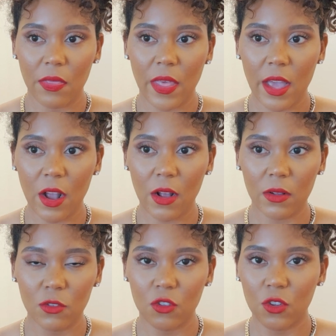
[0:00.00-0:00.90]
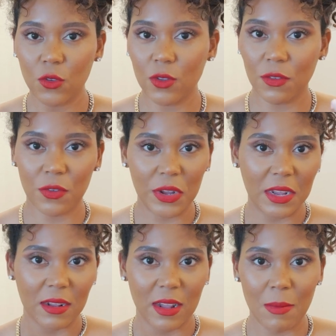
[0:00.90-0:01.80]
they're two different,
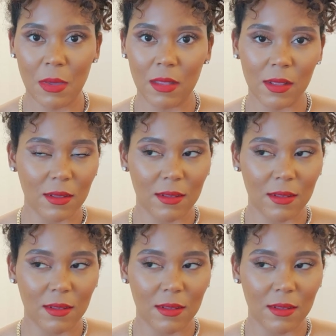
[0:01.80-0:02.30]
I mean,